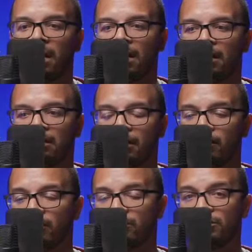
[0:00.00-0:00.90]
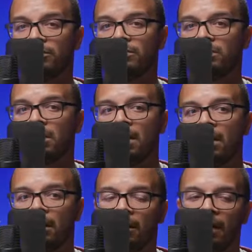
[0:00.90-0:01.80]
And number two,
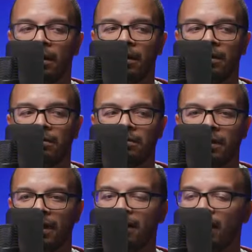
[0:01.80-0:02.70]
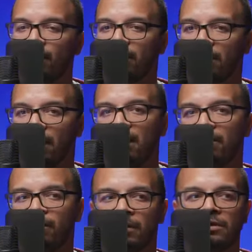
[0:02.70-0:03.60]
that dynamic
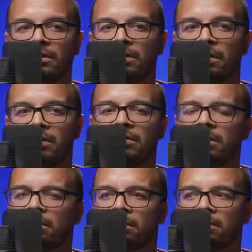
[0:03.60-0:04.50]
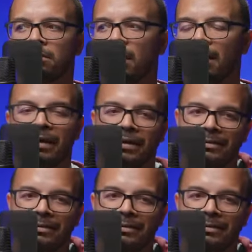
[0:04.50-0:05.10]
gain function is just like,